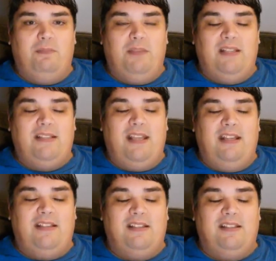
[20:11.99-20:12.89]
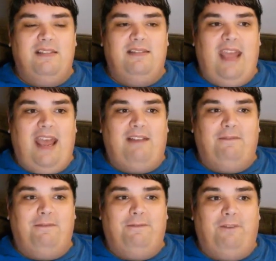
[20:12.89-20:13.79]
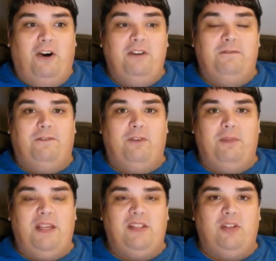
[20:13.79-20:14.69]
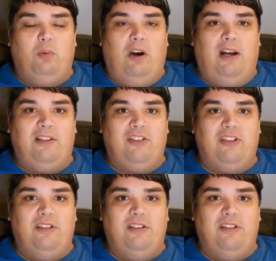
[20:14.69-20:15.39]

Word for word: It means that it's that fun for me to watch.